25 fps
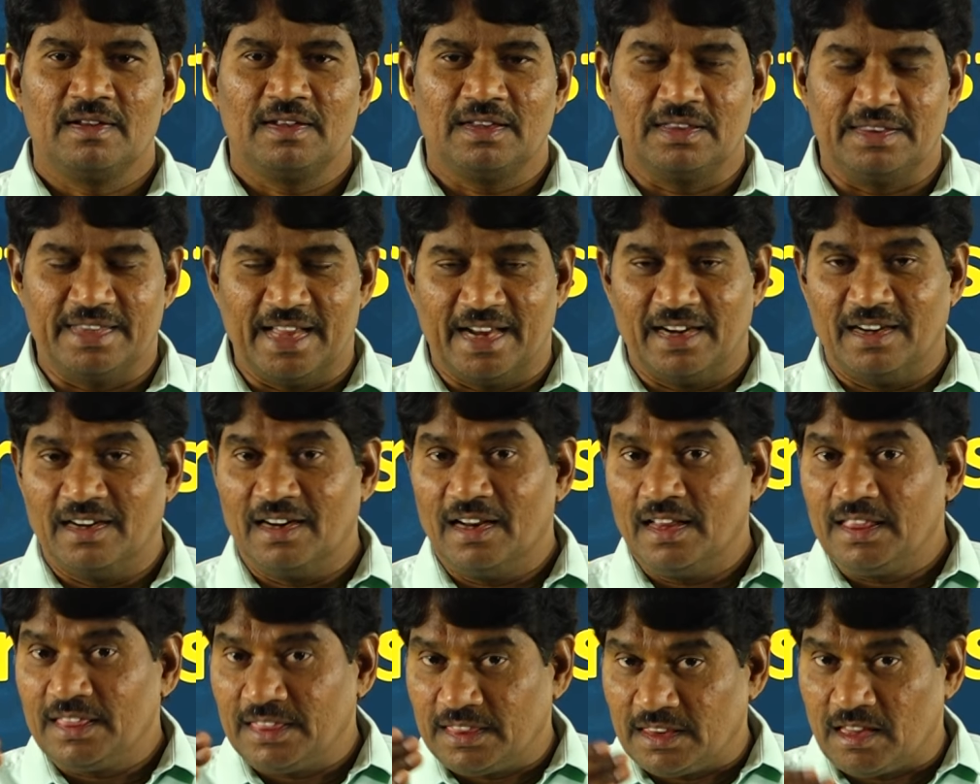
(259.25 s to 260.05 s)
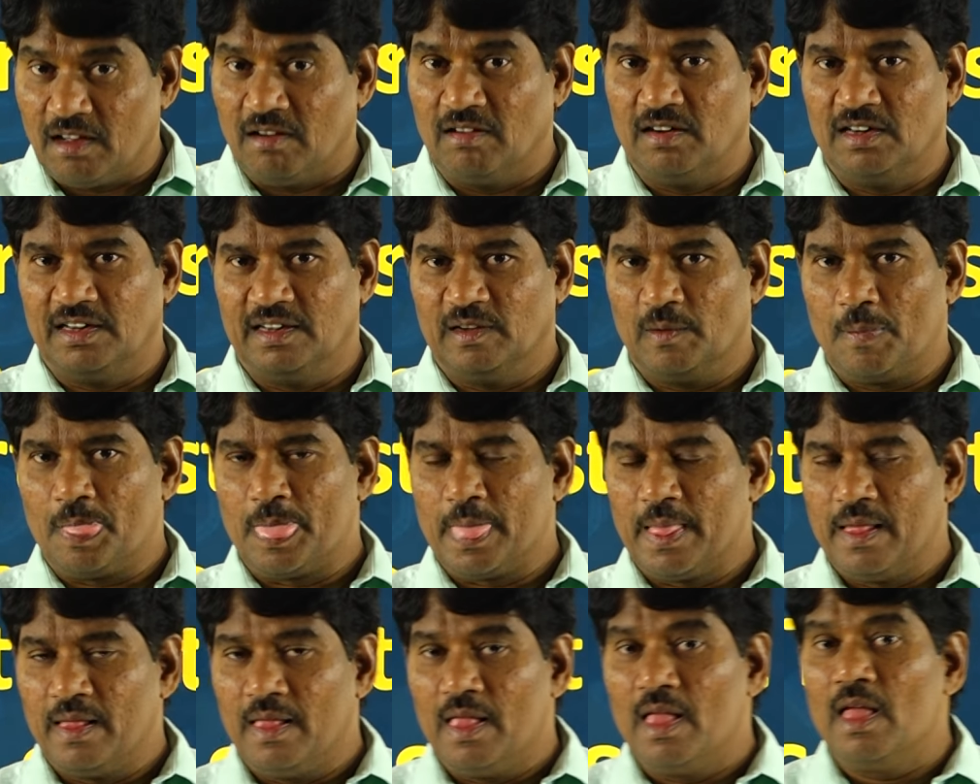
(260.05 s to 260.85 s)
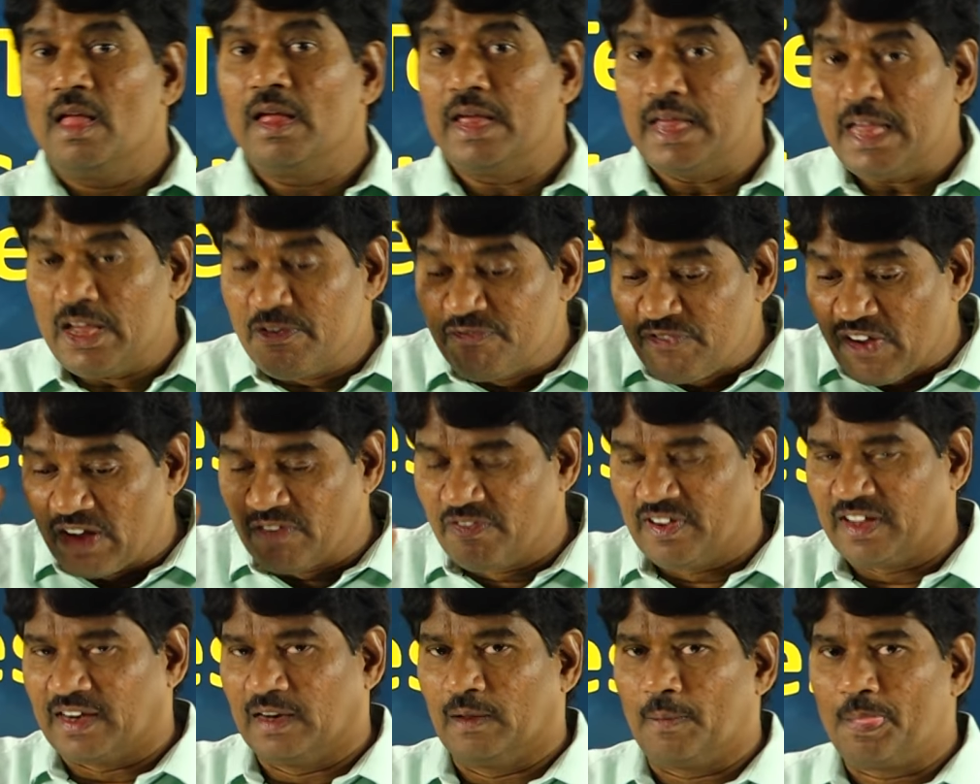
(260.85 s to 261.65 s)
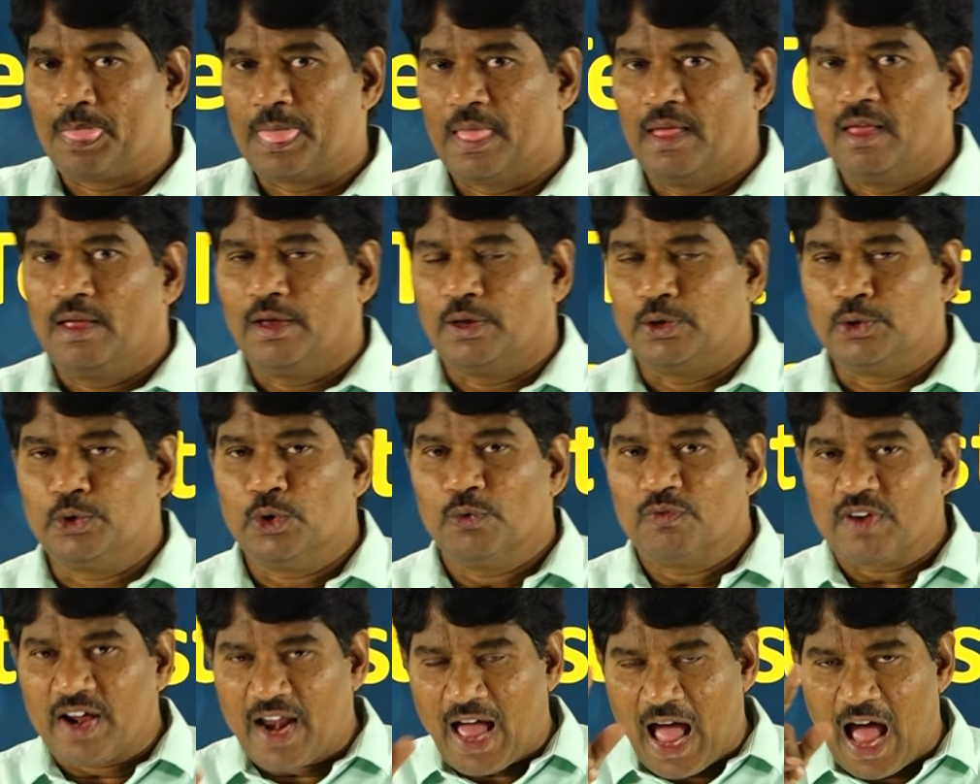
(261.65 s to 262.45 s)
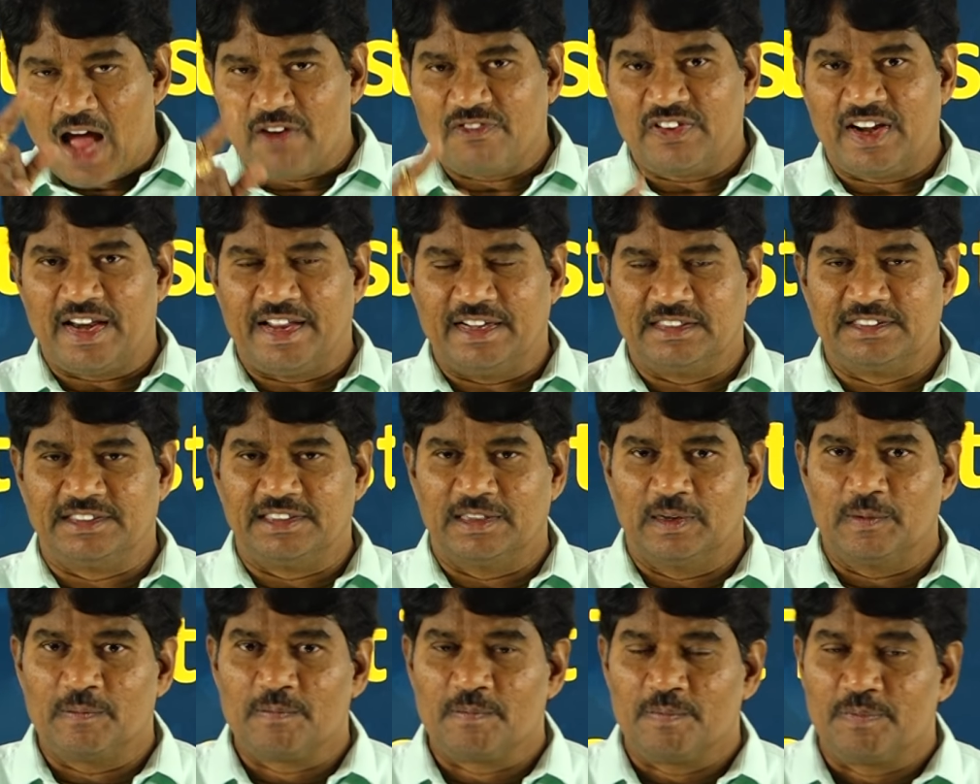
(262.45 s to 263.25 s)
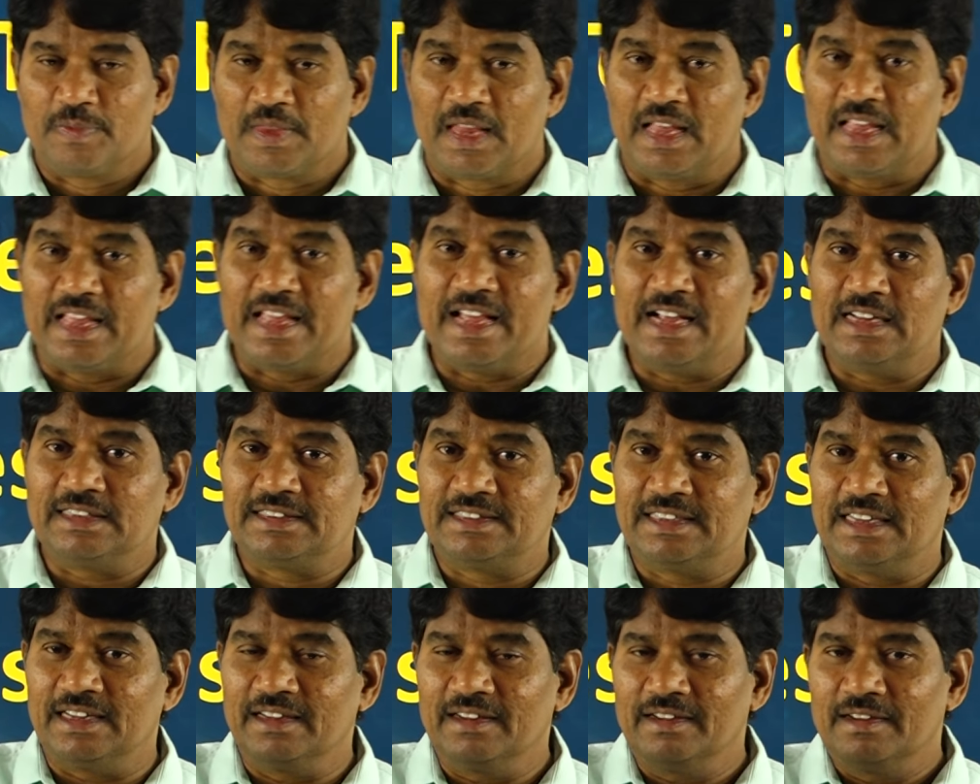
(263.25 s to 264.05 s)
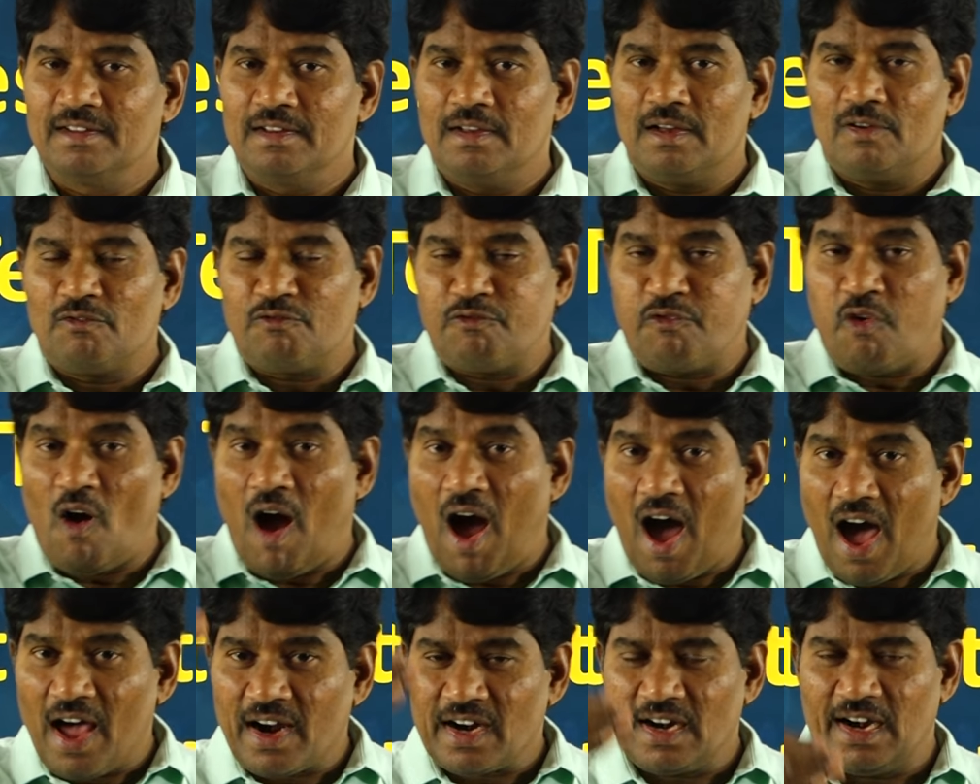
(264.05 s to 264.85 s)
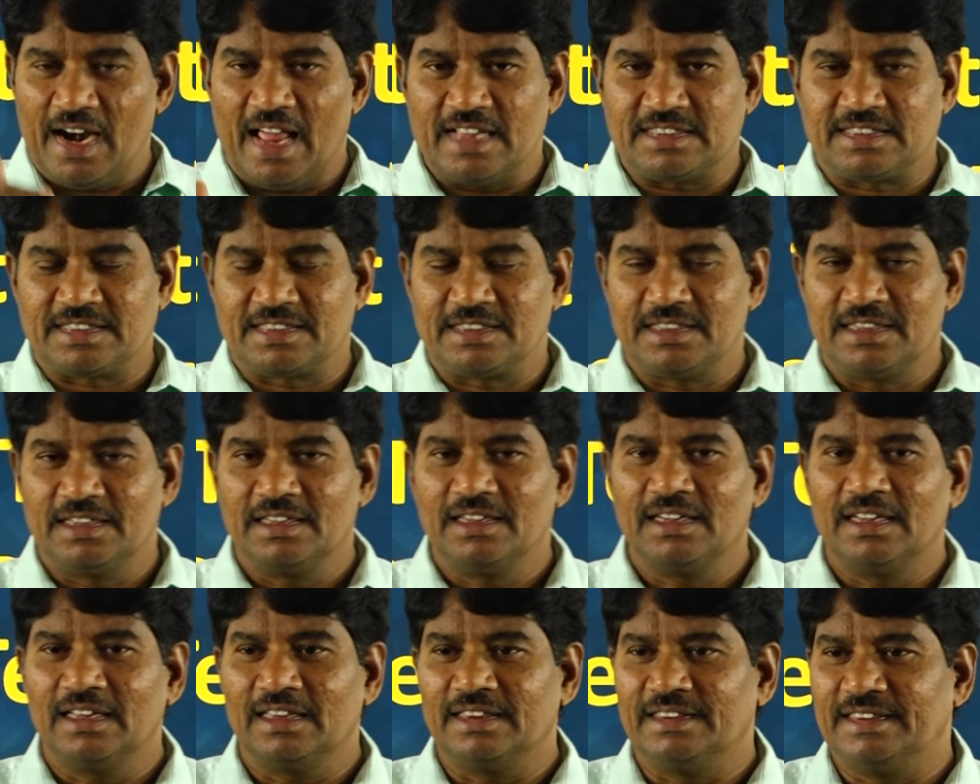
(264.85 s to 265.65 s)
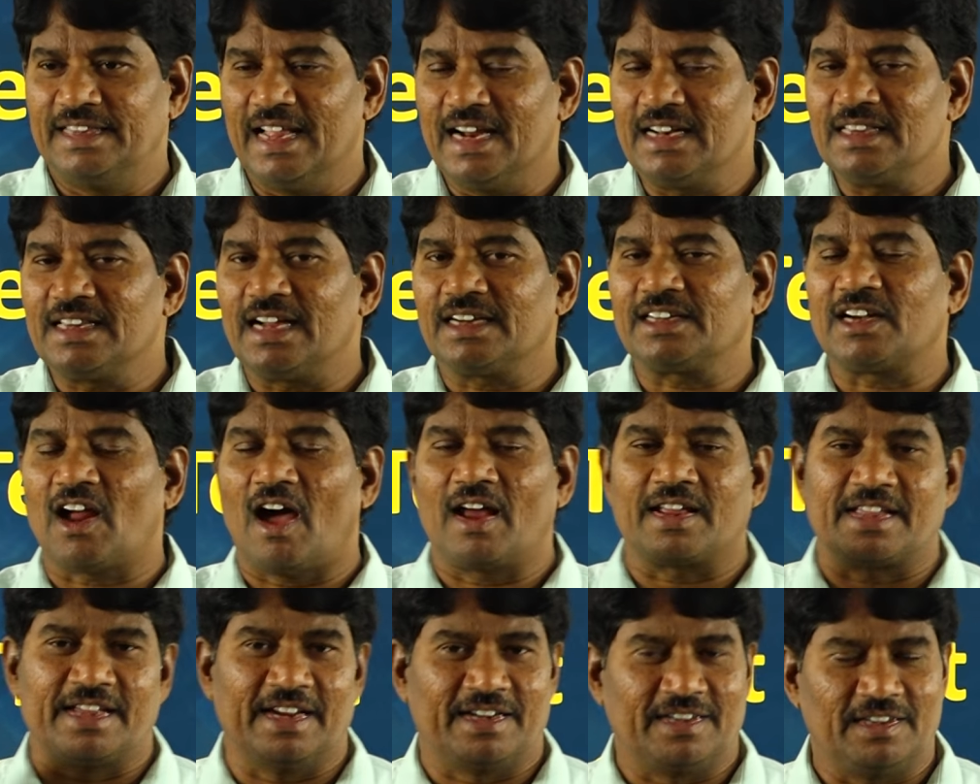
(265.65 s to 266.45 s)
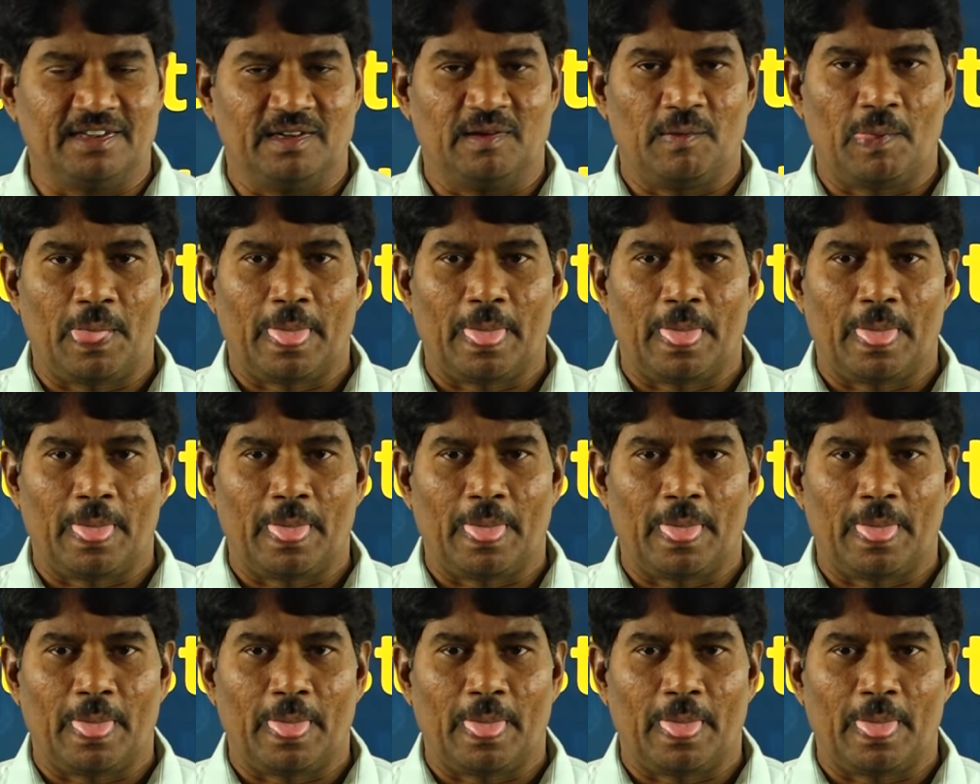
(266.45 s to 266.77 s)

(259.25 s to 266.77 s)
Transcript: Then third, if ever your average is far less than the target,